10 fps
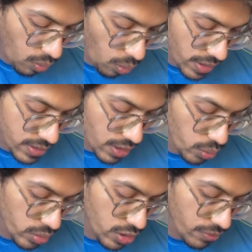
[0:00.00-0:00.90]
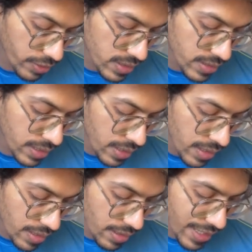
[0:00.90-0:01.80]
What is the roles of gills?
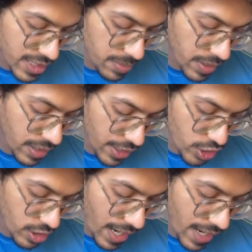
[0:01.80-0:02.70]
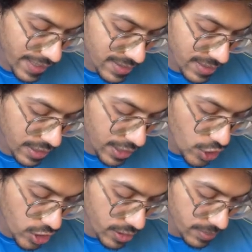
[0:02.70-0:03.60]
Respiration and
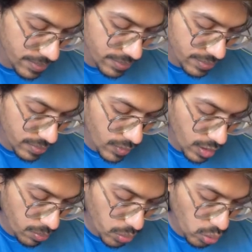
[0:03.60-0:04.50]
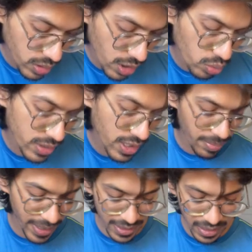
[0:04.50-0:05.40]
excretion. Both the roles are
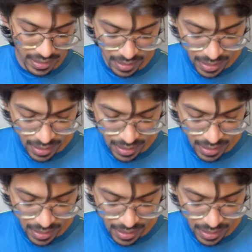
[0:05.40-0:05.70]
being done.